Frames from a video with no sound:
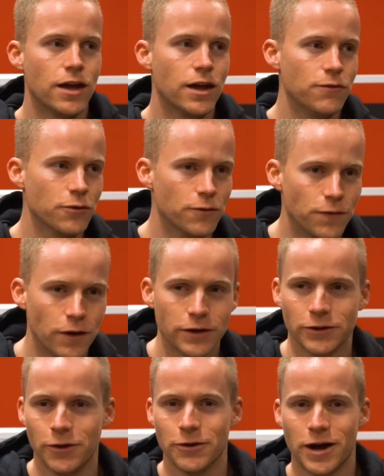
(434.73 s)
If you're
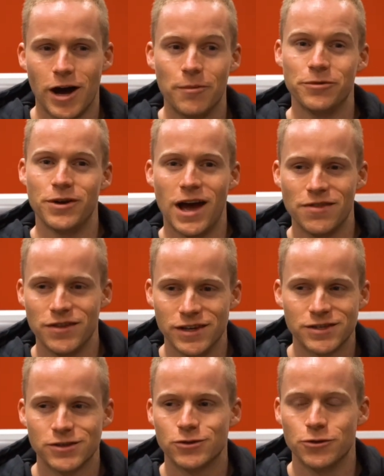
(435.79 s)
following low carb and you add
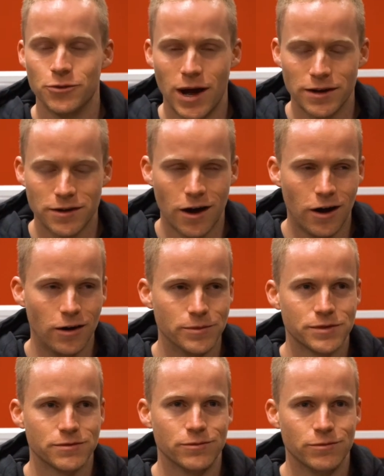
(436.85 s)
this, should you add carbs?